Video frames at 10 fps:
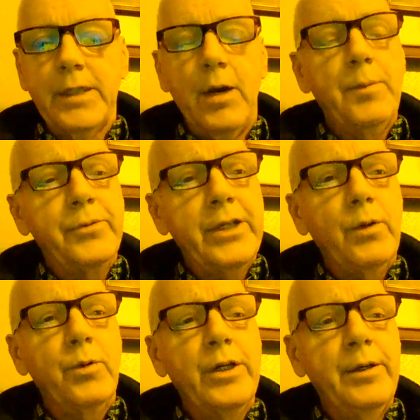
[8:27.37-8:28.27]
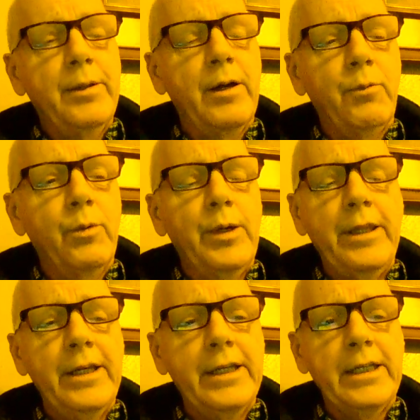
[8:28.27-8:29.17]
How upset were we
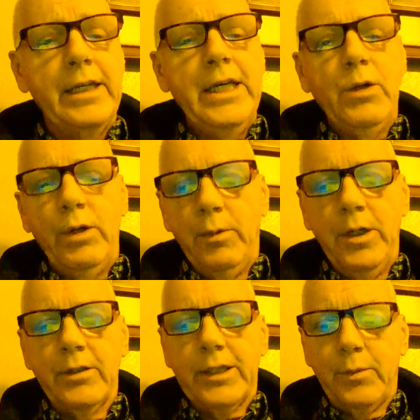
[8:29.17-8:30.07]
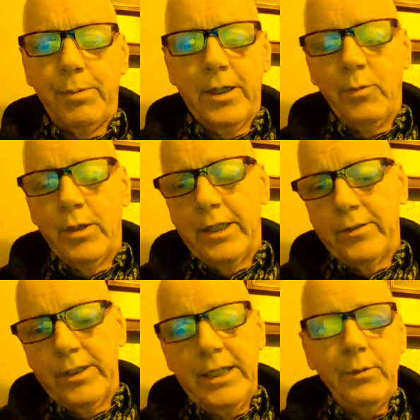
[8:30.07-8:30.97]
then? We weren't. That's part of what I
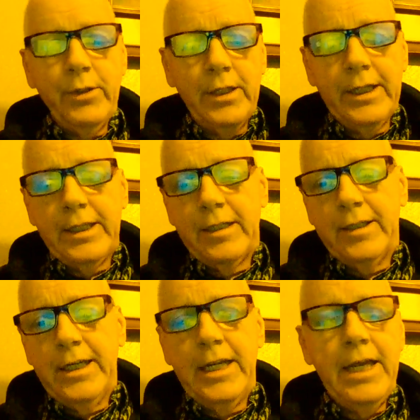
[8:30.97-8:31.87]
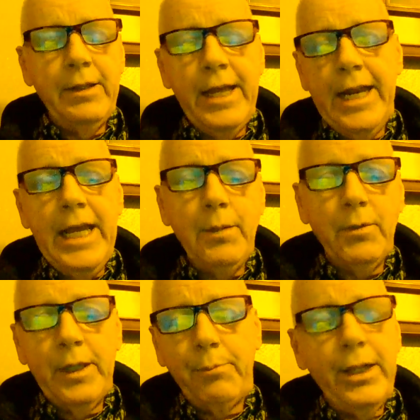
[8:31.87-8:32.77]
said. We were like that
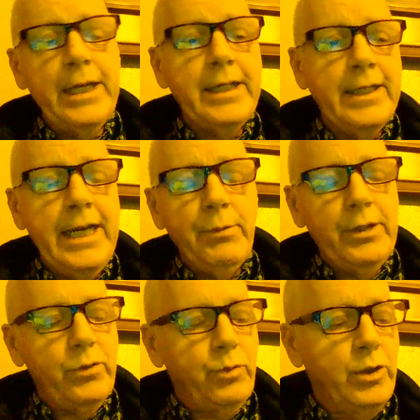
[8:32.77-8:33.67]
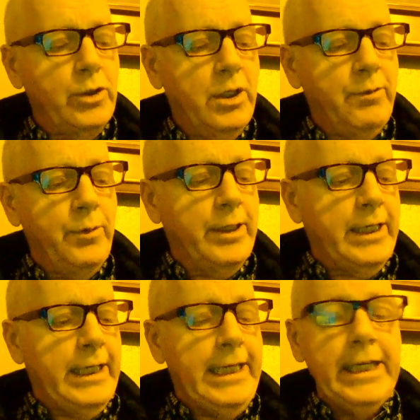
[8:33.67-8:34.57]
animal that played dead. We just rolled over and we're
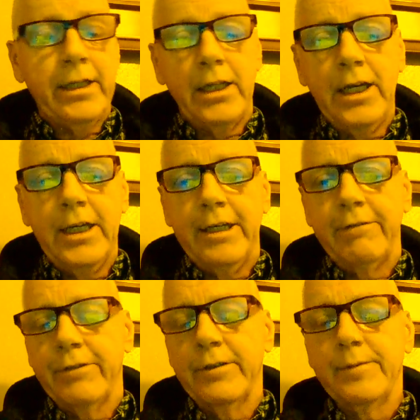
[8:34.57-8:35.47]
going to get eaten alive.